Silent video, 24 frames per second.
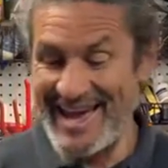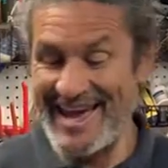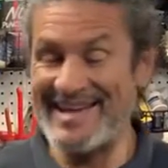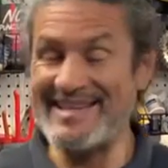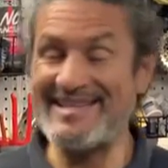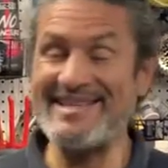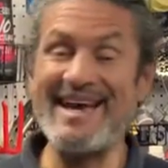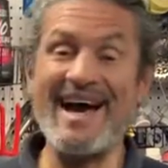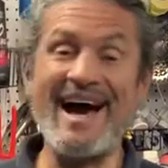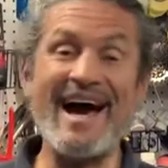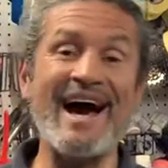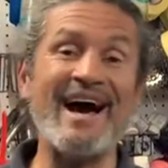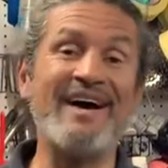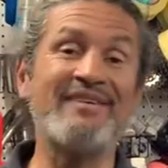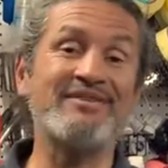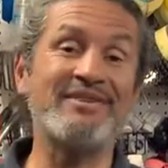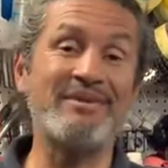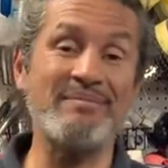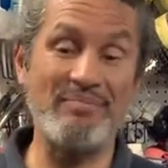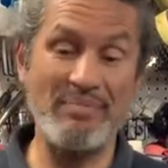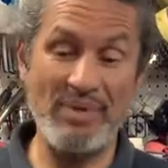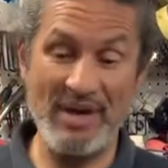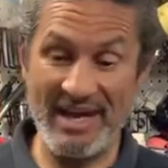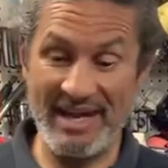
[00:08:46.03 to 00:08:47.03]
you have
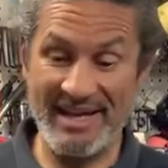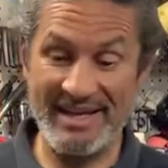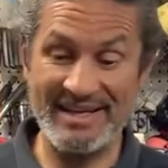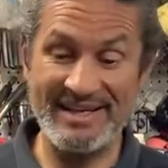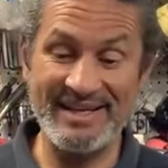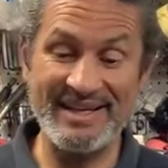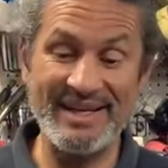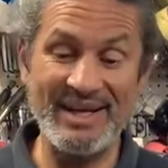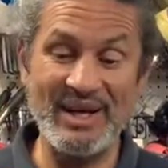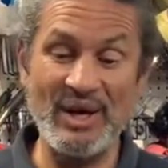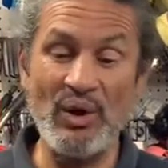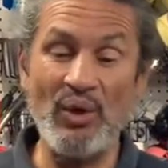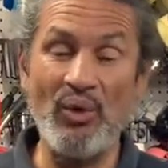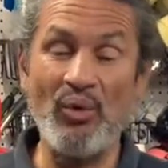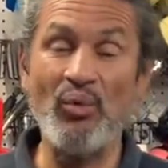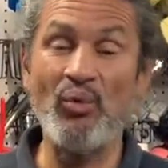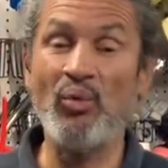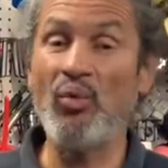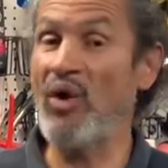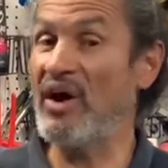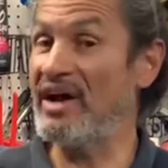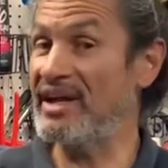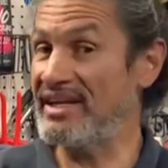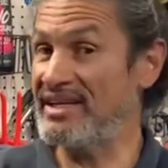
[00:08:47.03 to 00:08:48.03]
to pick
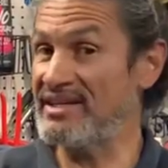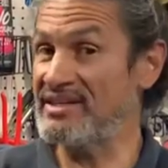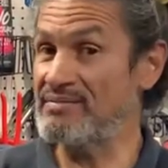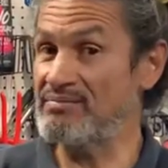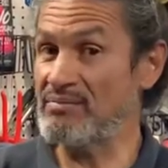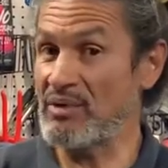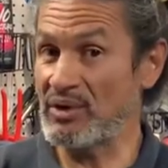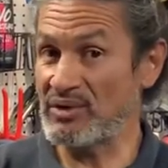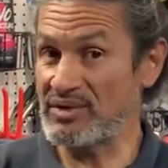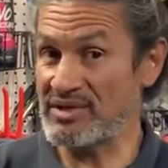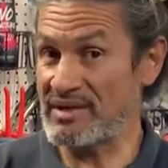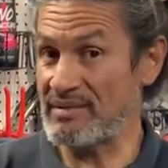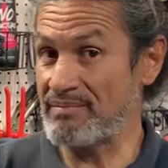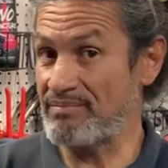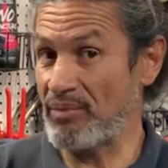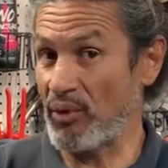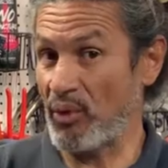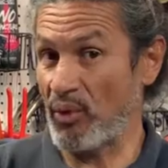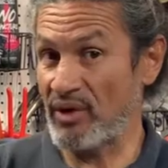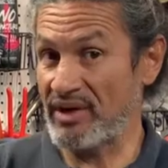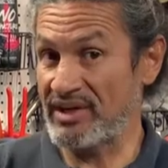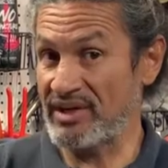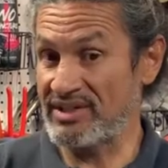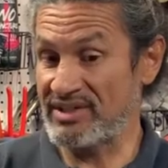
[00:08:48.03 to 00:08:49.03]
what is most
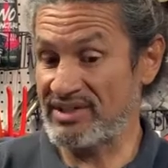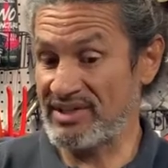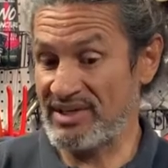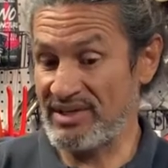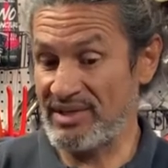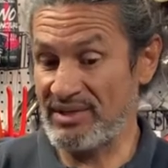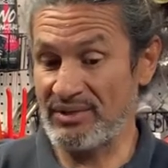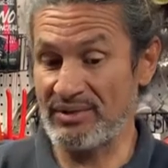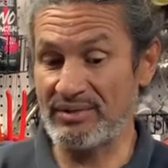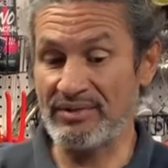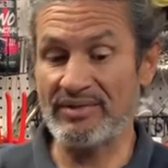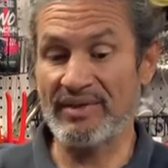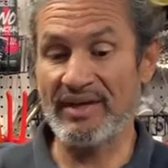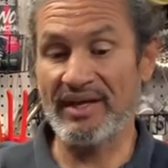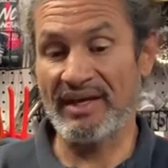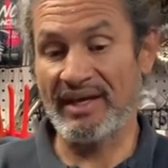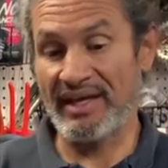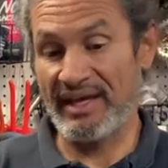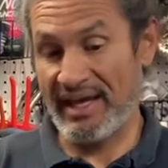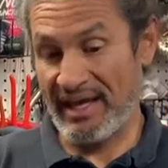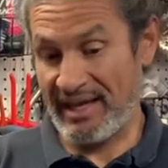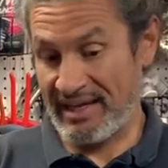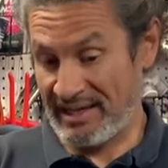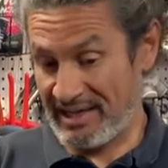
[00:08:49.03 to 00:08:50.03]
important to you.
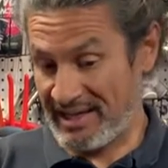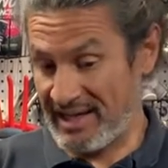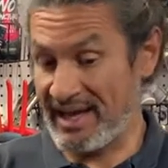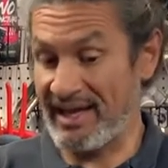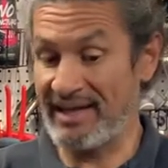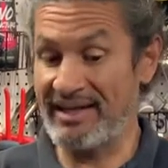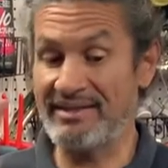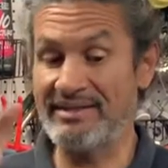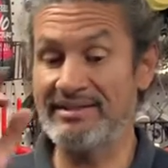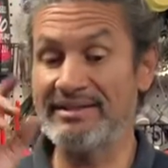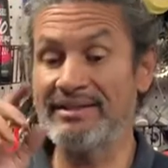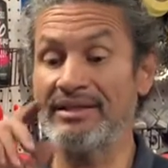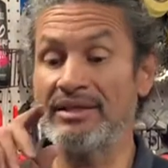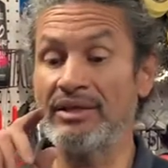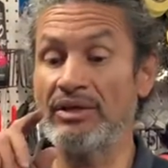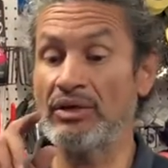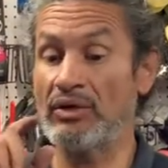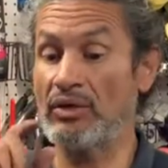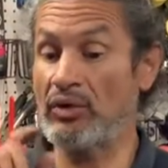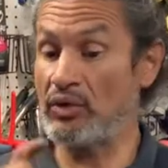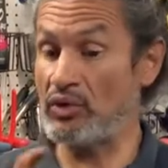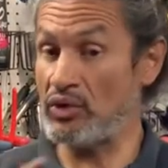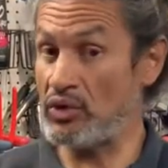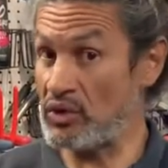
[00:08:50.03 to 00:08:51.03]
And again,
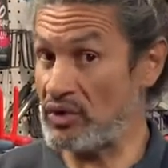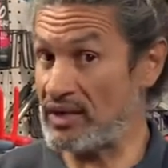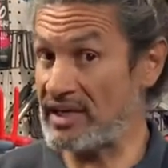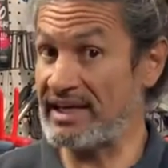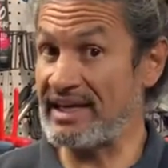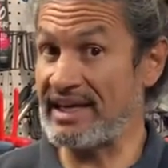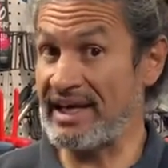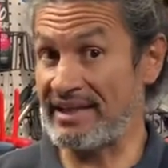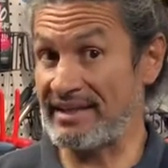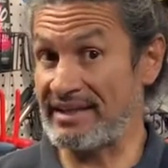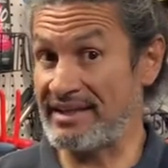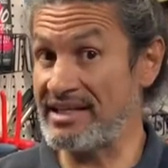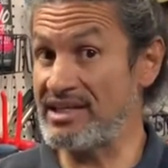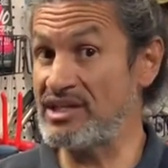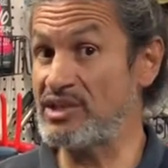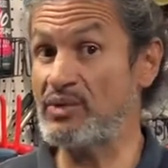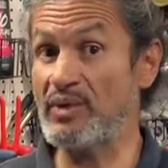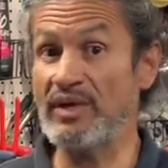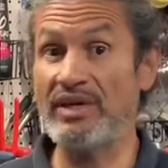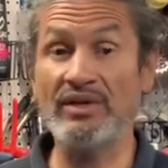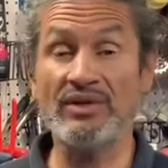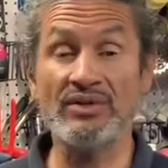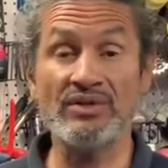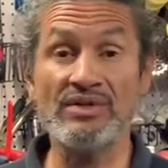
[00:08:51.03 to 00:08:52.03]
you can get these
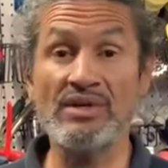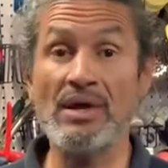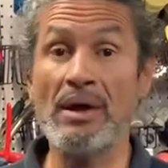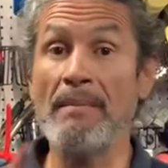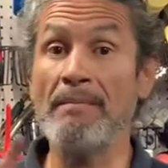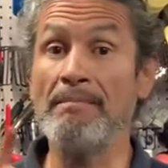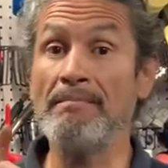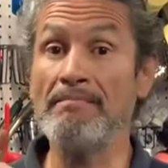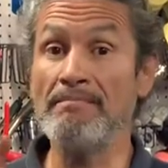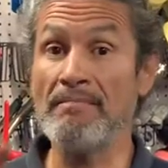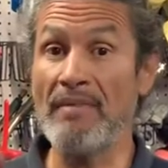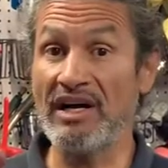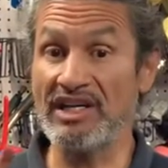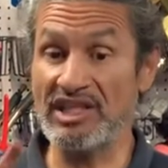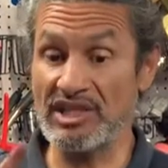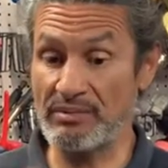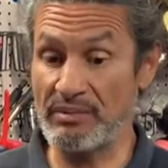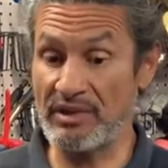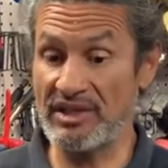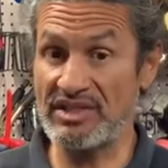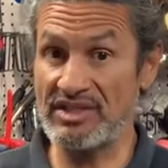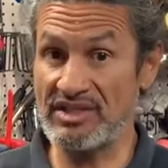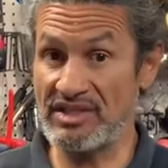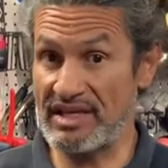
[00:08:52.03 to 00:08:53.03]
wheels much,
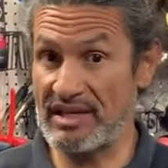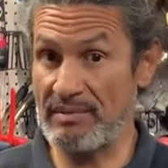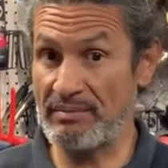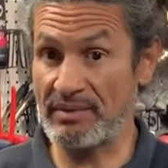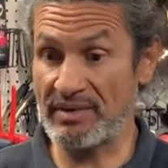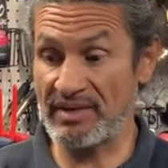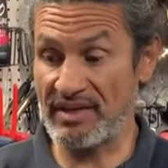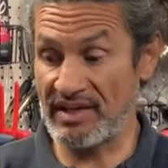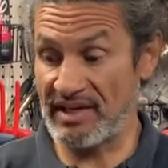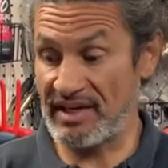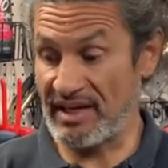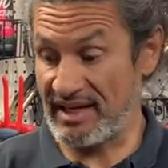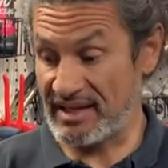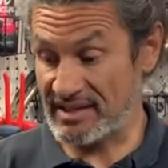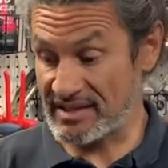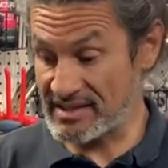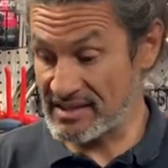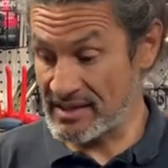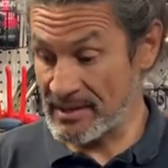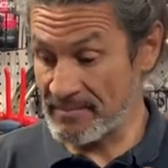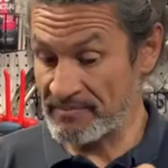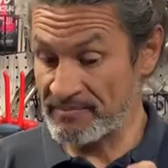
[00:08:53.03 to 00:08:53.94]
much deeper than this.